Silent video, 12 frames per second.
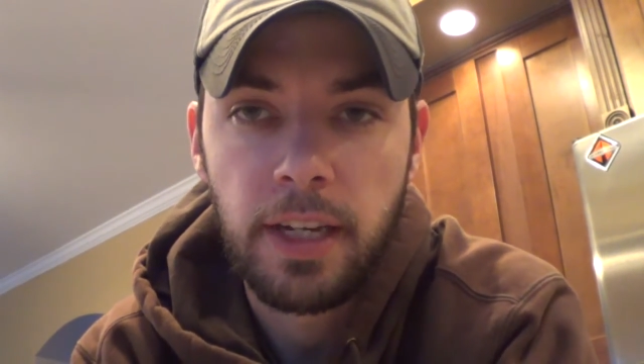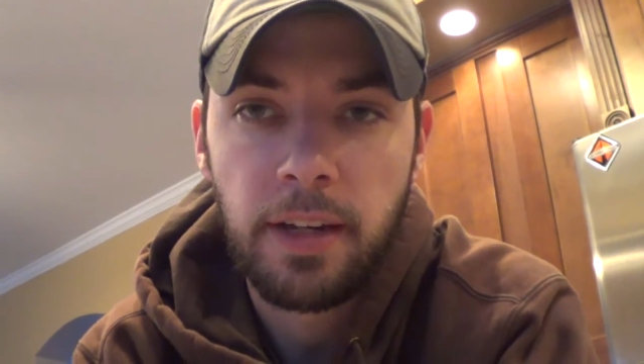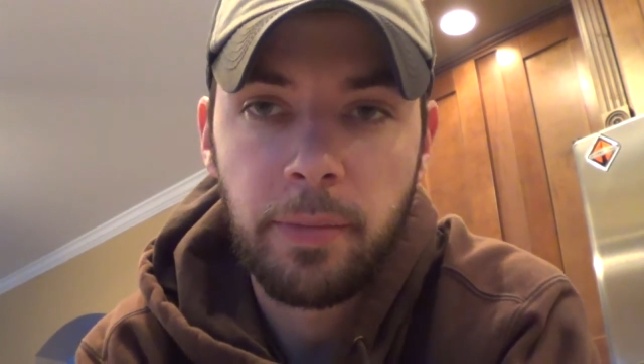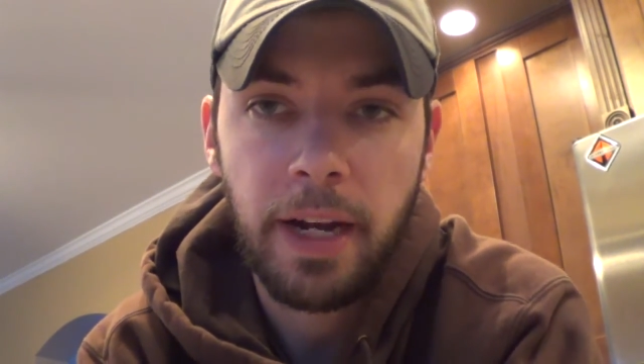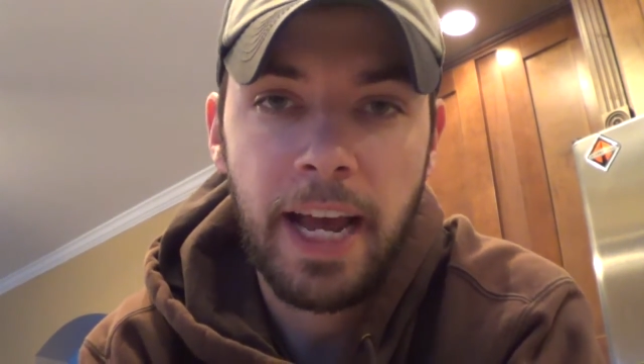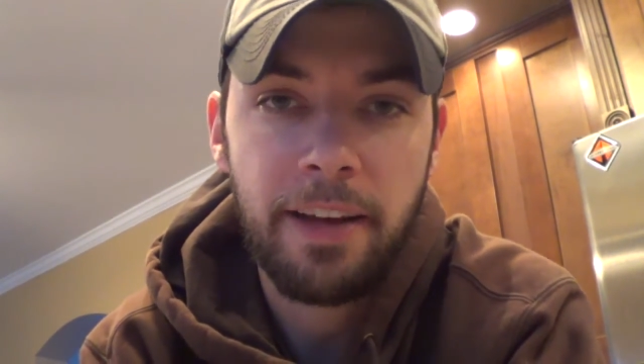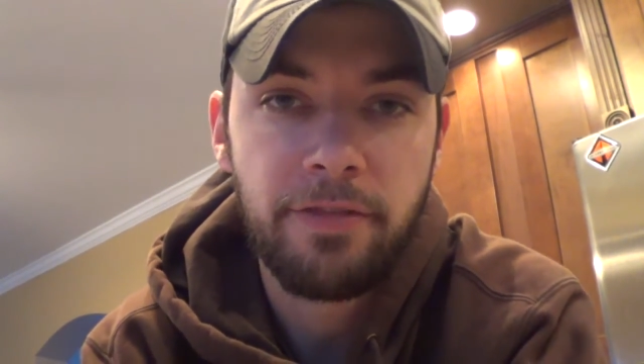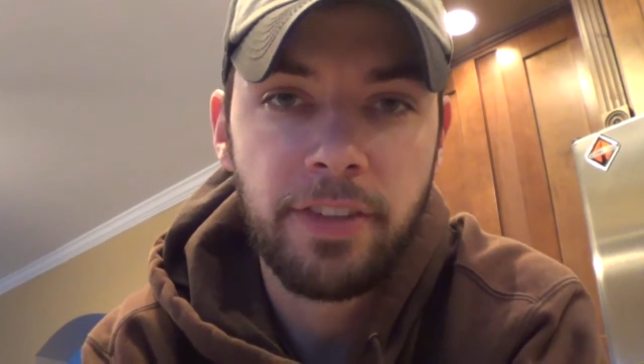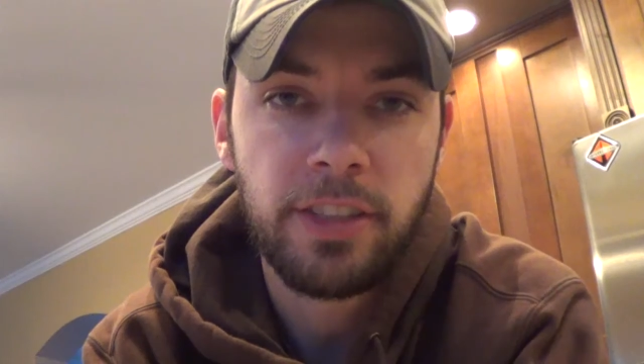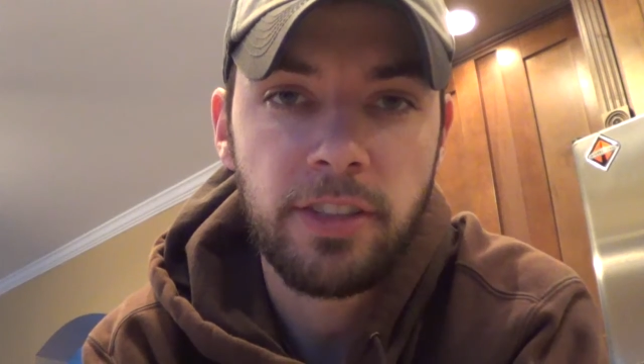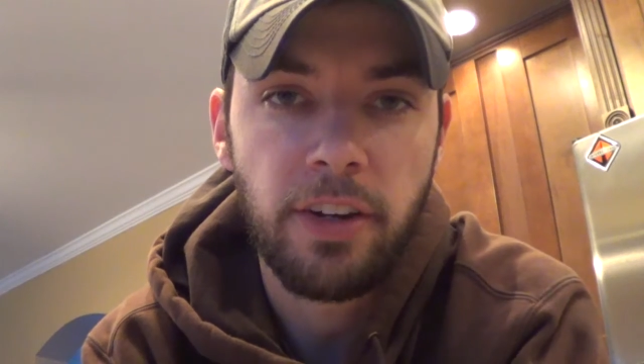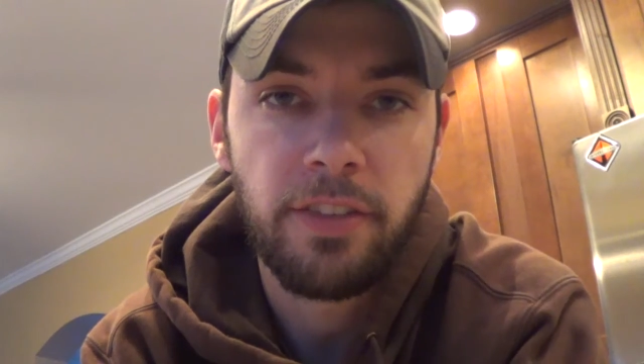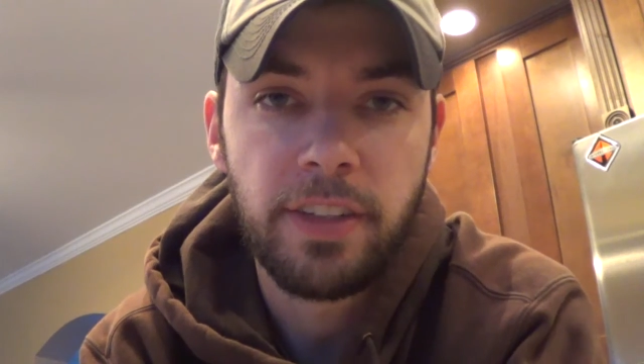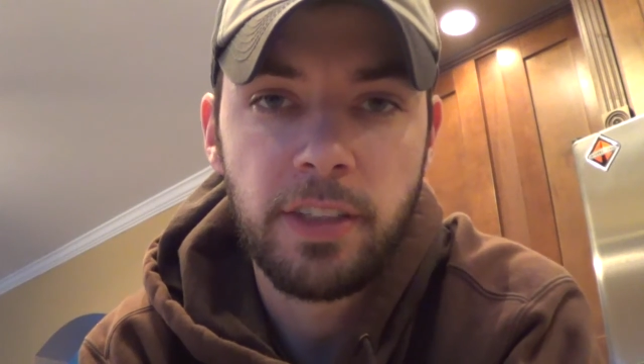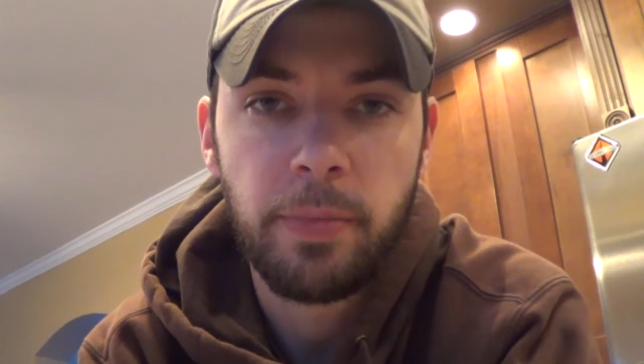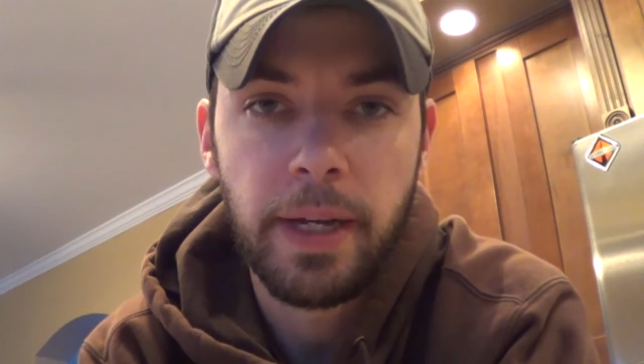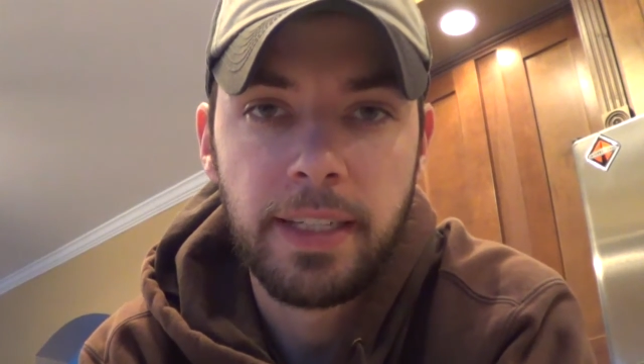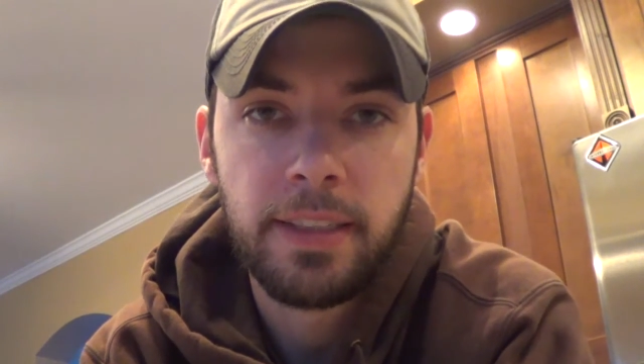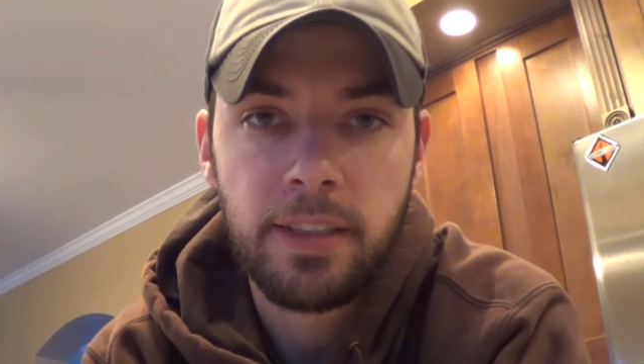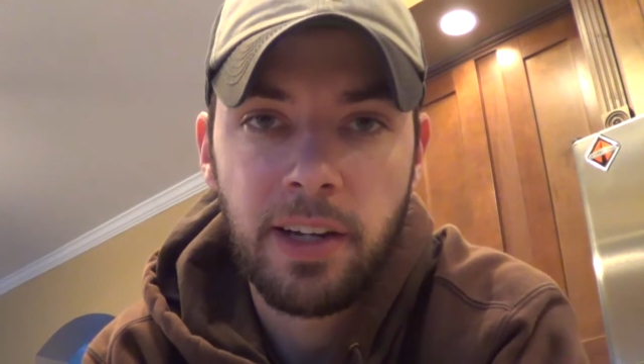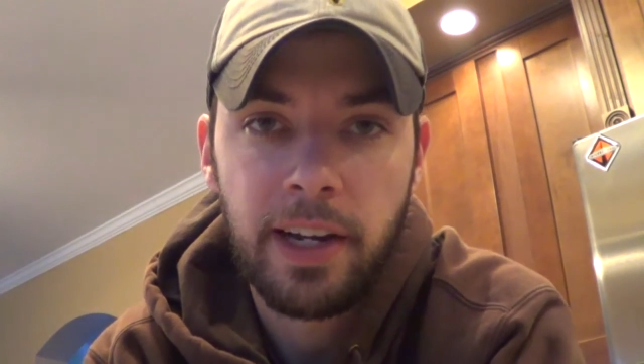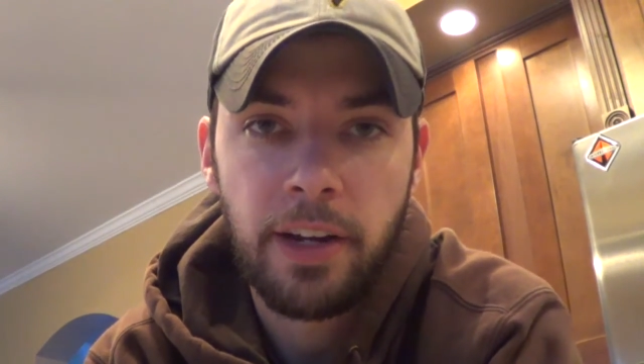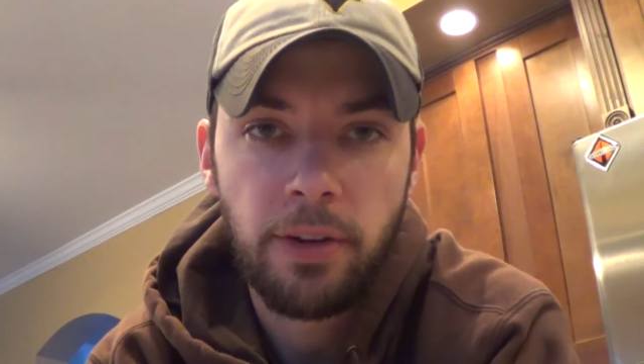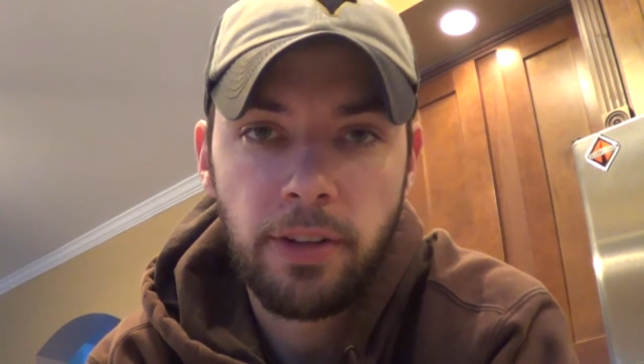but I have fished all of these baits, so
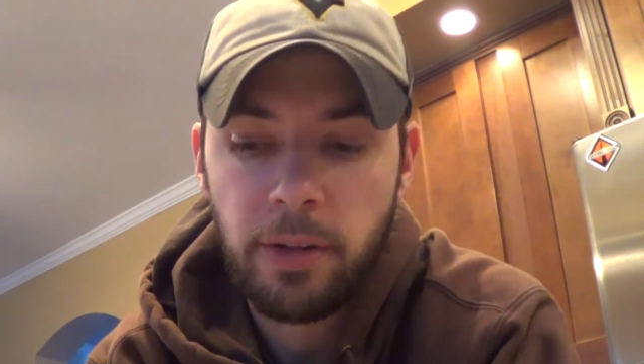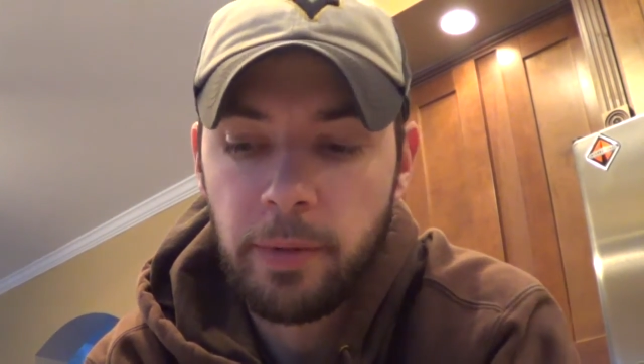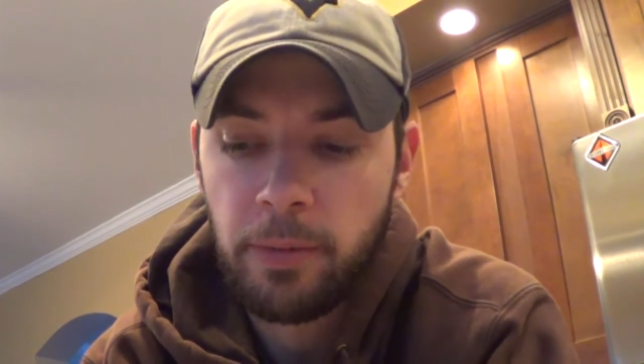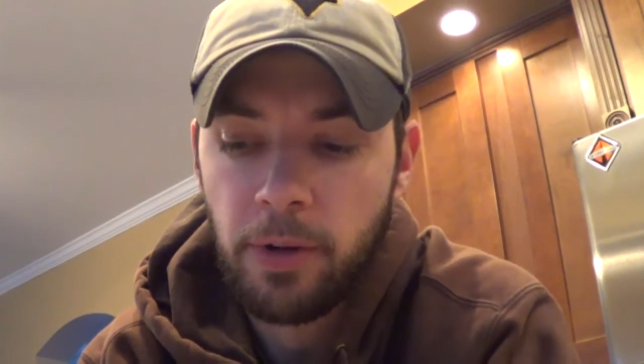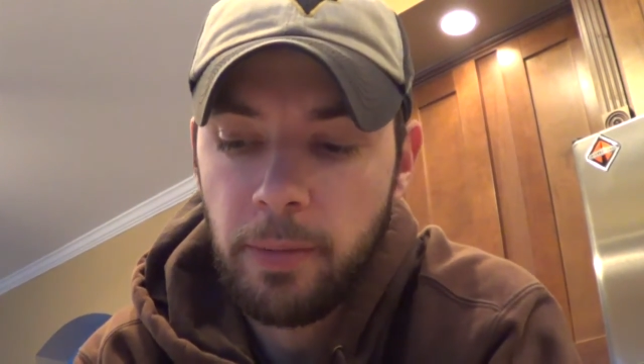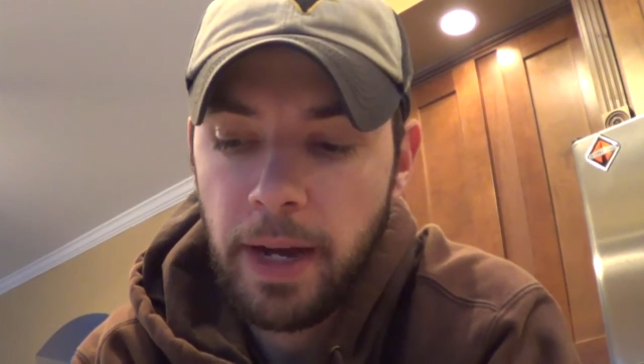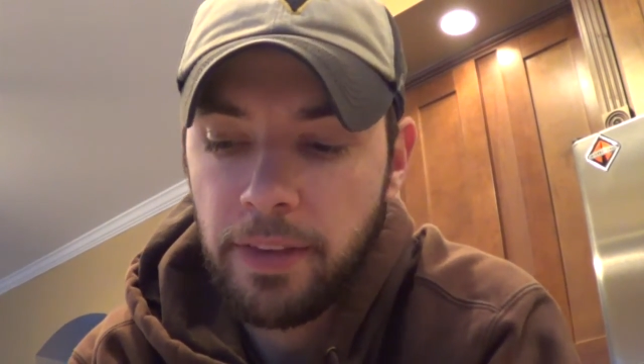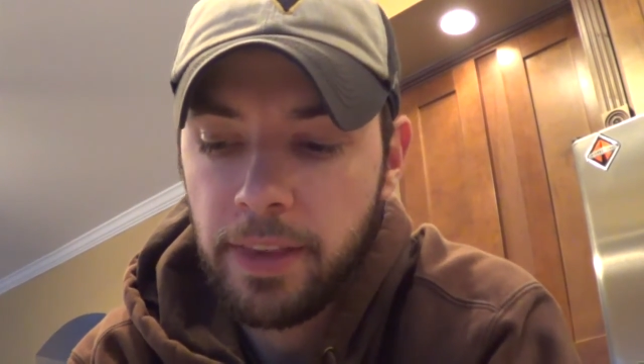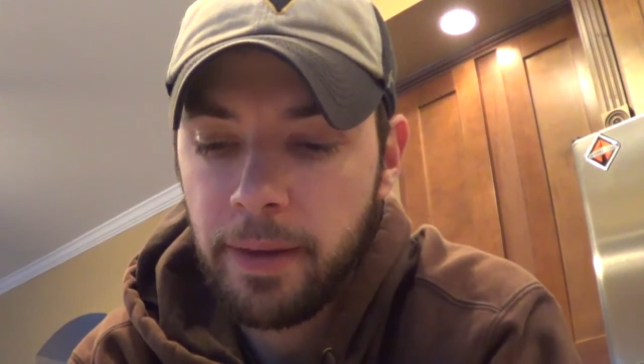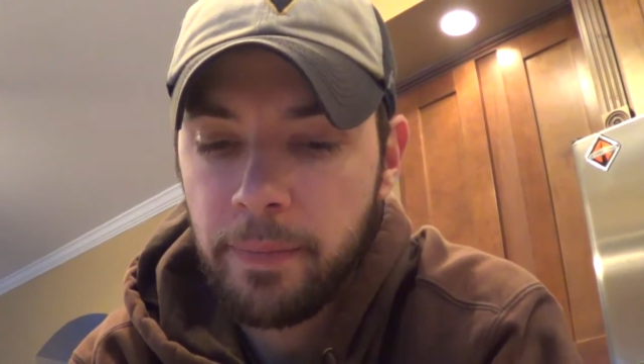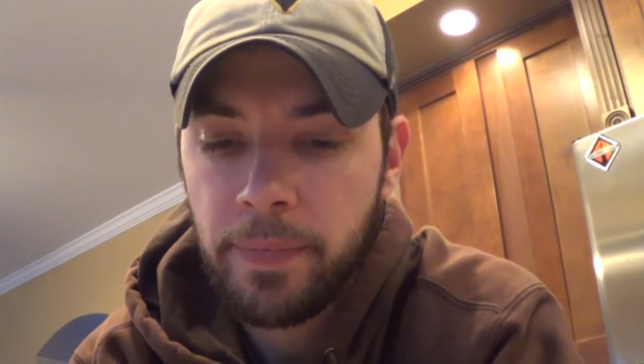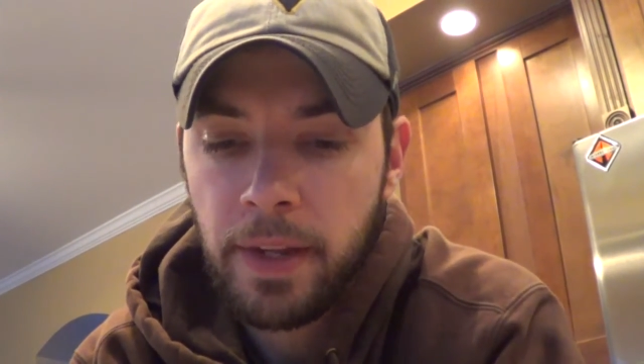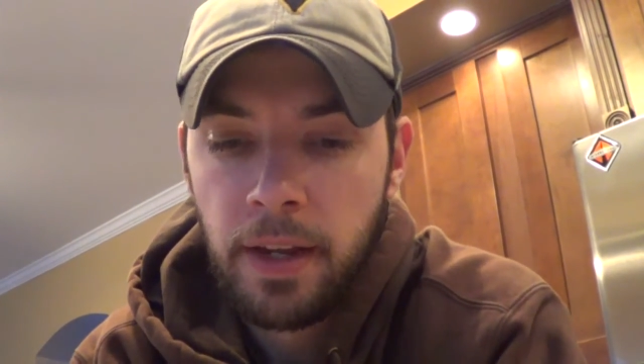I know a little bit more about them.